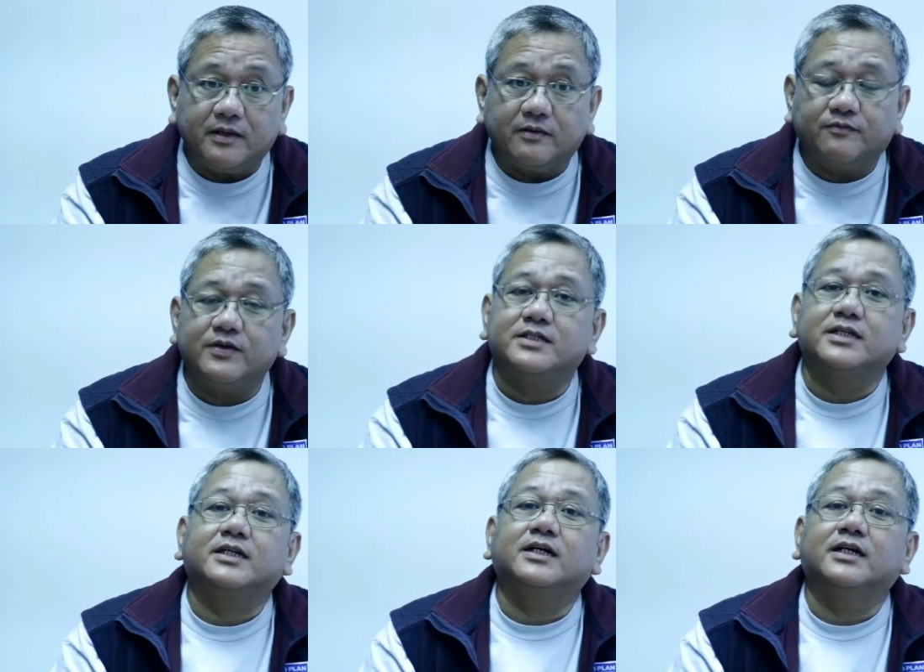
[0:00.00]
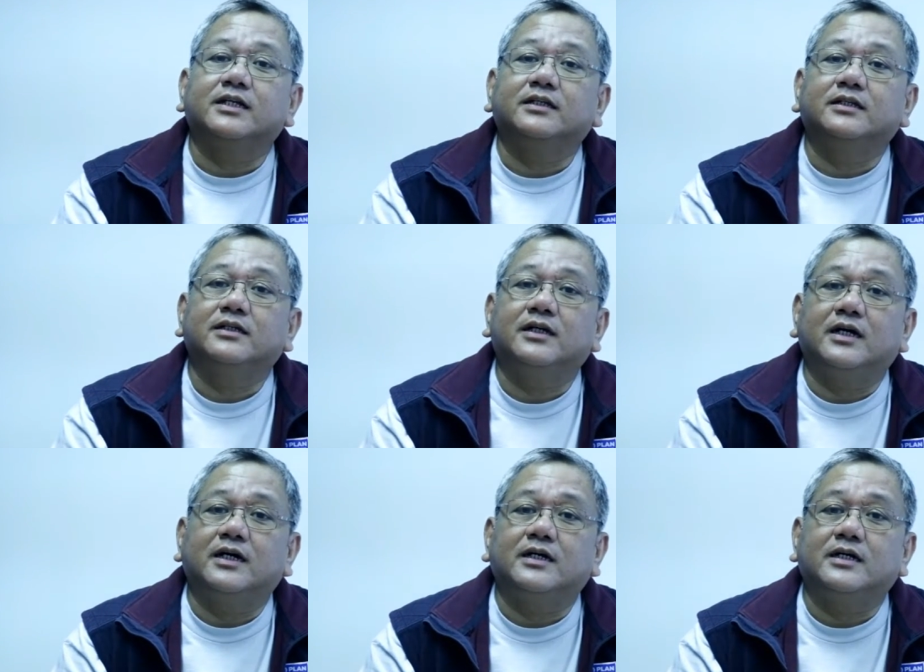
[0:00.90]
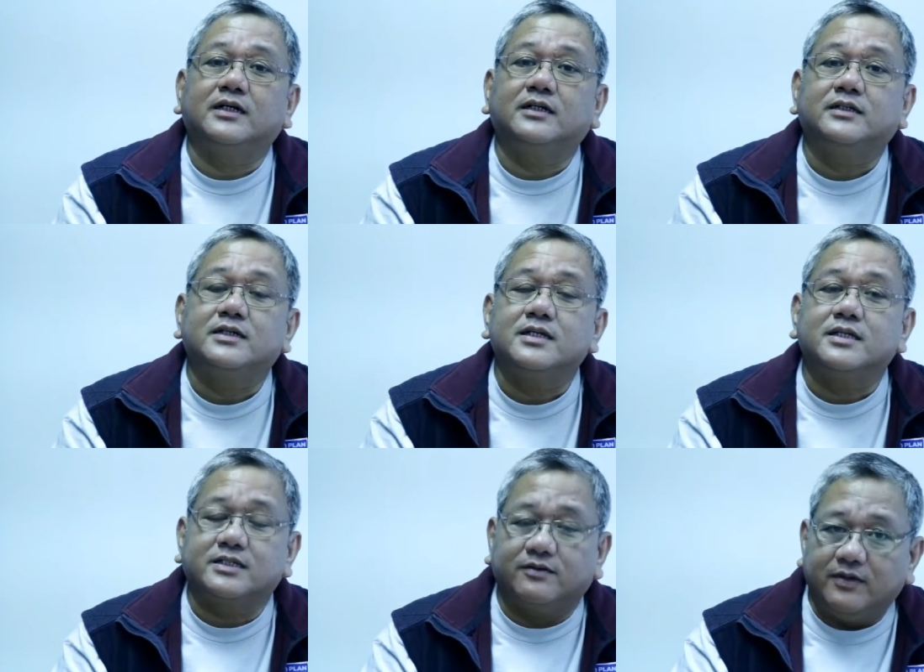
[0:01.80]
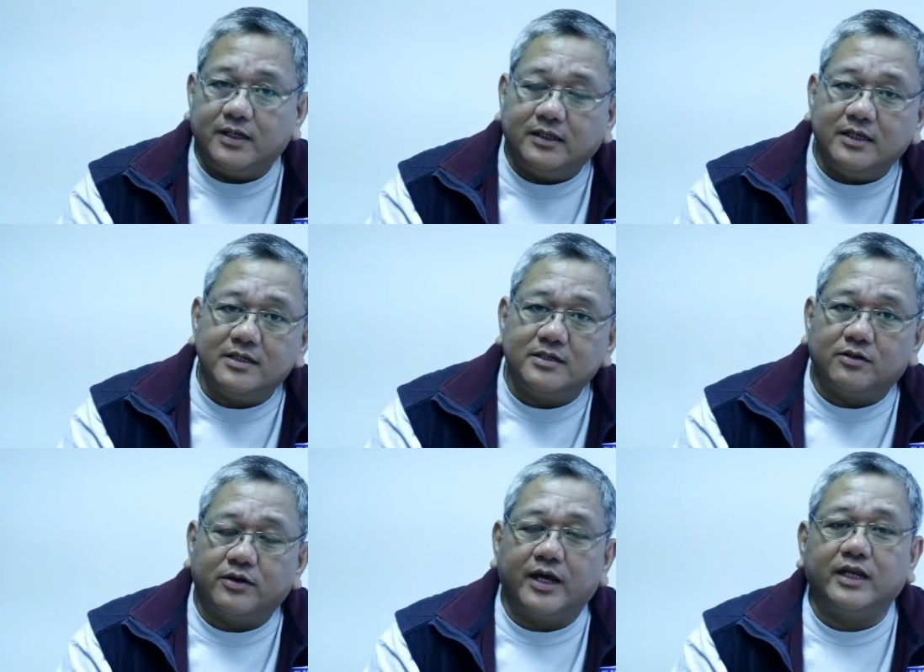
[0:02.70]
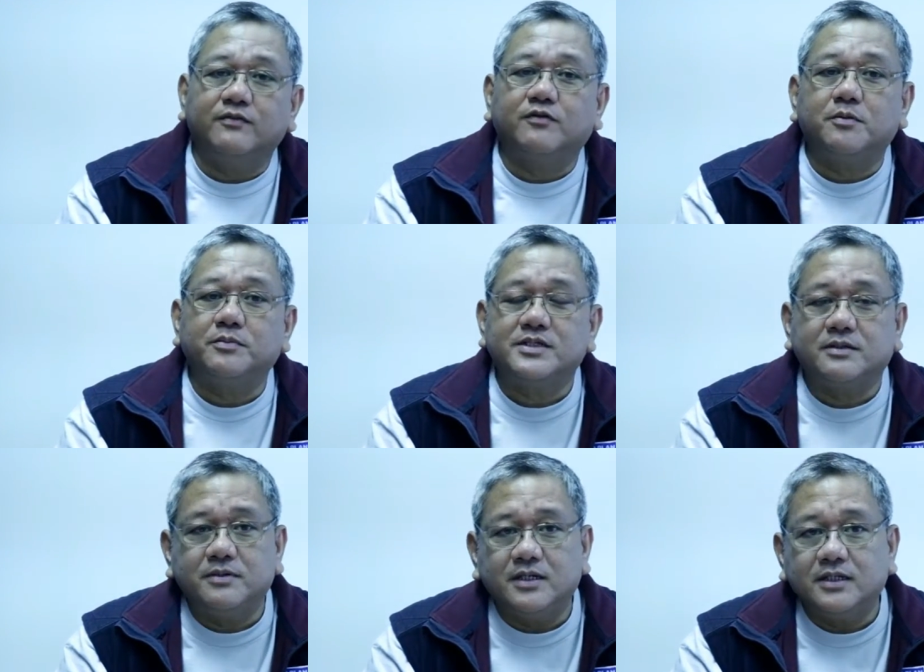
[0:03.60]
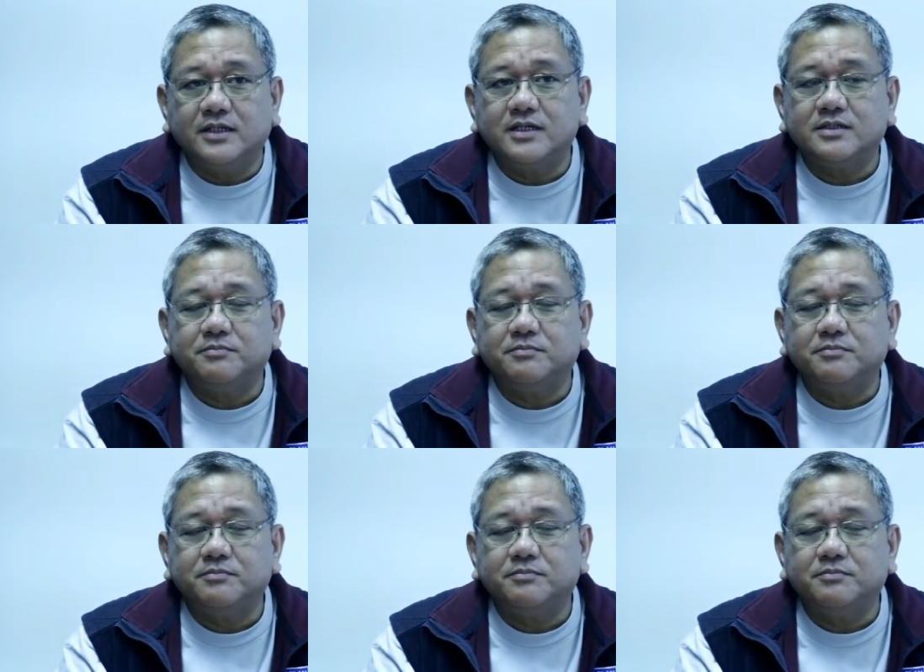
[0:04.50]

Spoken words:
physical disabilities or any form of disabilities,